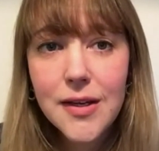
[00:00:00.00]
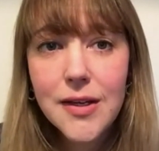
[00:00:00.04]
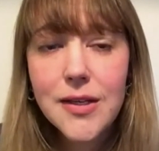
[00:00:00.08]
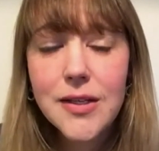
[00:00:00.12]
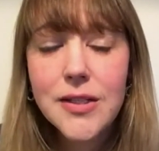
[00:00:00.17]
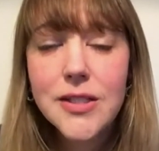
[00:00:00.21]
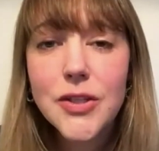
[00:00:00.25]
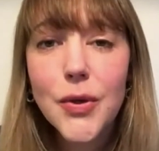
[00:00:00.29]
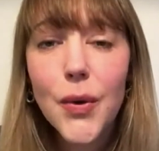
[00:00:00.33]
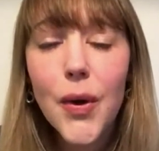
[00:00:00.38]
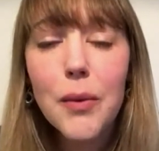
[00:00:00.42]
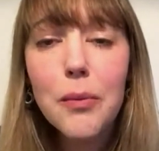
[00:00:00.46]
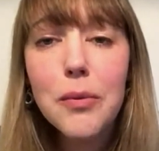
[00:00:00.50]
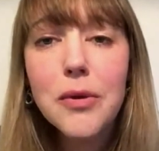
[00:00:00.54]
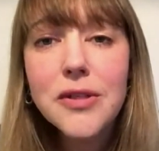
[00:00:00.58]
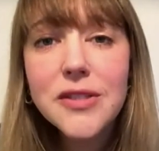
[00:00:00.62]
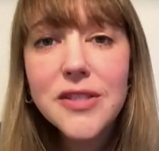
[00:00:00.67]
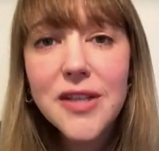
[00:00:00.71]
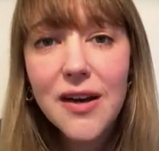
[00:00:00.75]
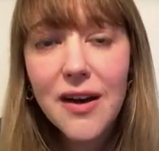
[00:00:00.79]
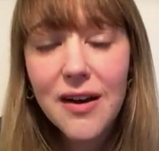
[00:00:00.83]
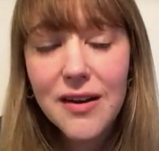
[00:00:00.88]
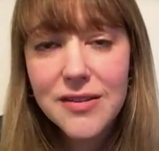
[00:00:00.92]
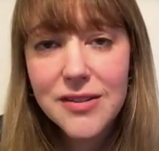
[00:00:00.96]
So I want
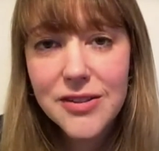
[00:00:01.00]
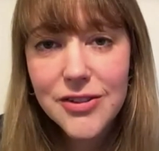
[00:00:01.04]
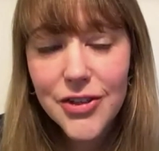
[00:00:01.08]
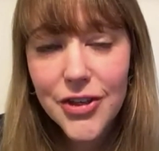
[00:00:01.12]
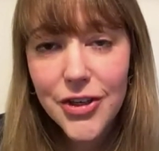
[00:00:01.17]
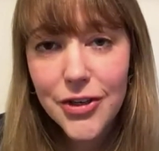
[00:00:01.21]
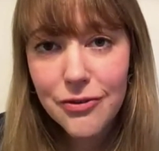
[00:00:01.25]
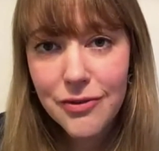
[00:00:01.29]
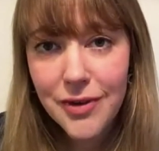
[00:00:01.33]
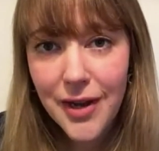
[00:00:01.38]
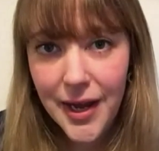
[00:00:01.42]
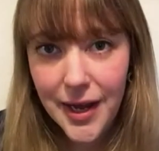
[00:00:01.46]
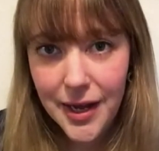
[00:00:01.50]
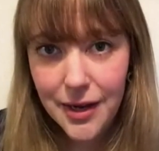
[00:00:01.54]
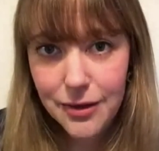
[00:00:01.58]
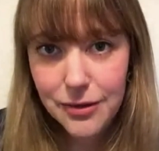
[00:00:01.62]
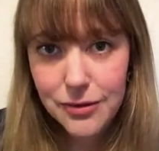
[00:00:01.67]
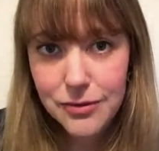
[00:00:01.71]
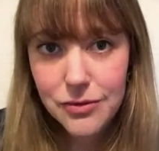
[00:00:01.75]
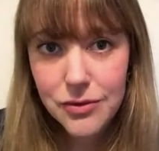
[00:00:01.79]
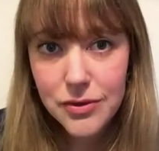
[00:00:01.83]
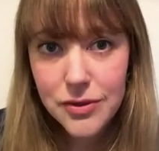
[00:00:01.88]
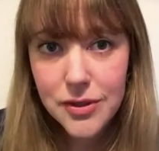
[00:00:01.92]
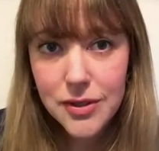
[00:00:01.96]
to ask you
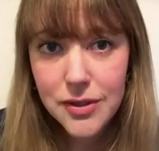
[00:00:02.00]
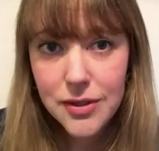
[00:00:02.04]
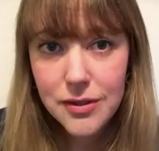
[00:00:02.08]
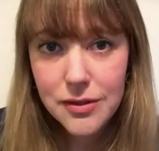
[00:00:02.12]
now,